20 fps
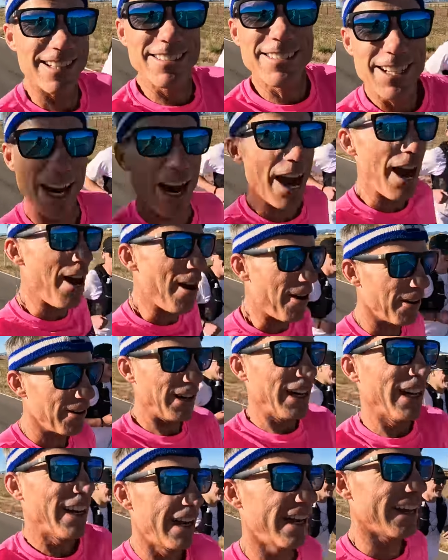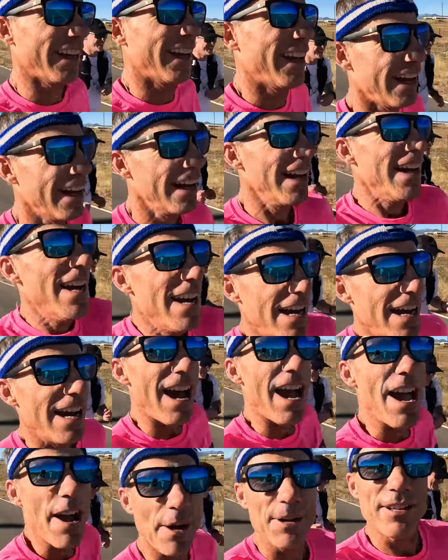Let's go.
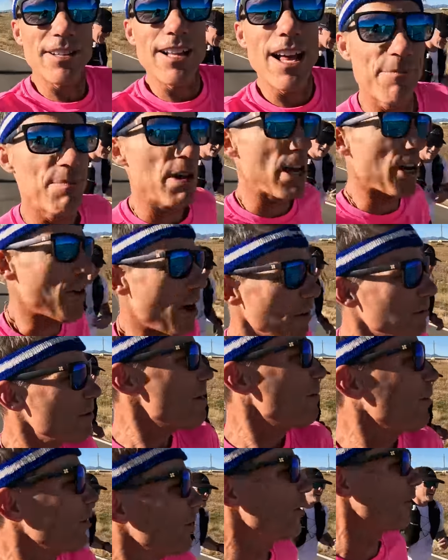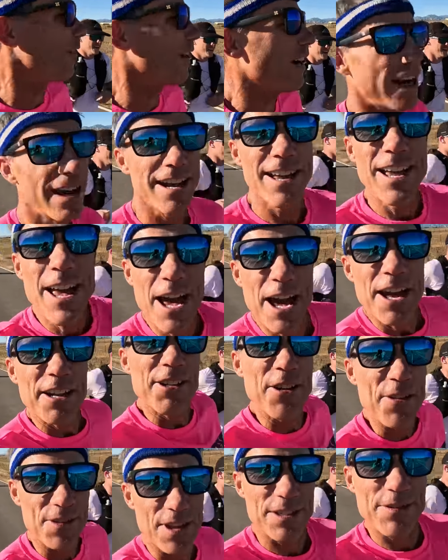I always love being around people who are
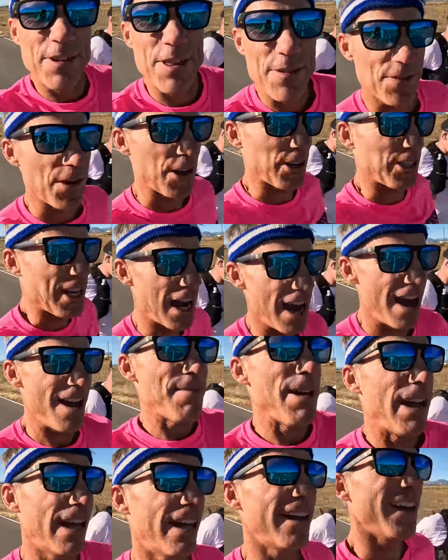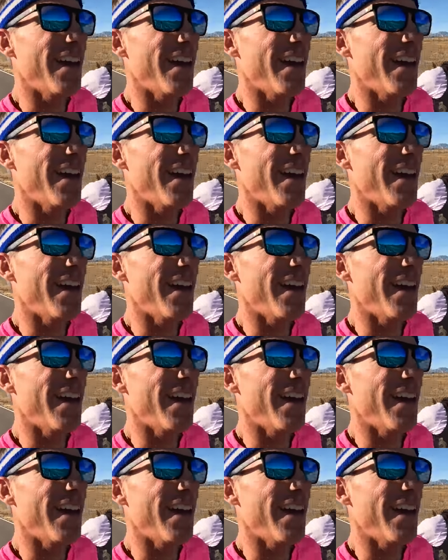doing this for the first time.